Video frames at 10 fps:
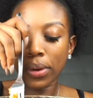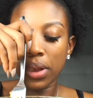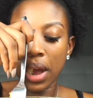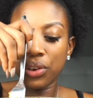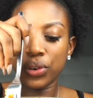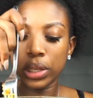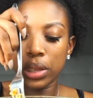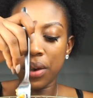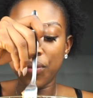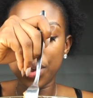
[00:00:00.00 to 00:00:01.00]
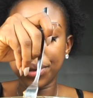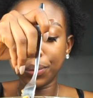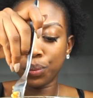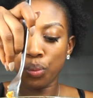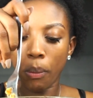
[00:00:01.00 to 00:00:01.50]
Yeah, I really love
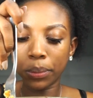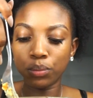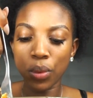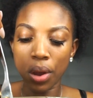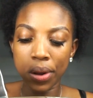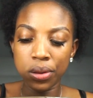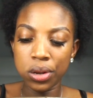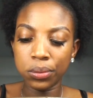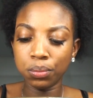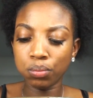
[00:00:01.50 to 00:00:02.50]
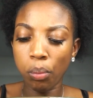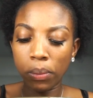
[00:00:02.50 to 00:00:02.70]
the onion.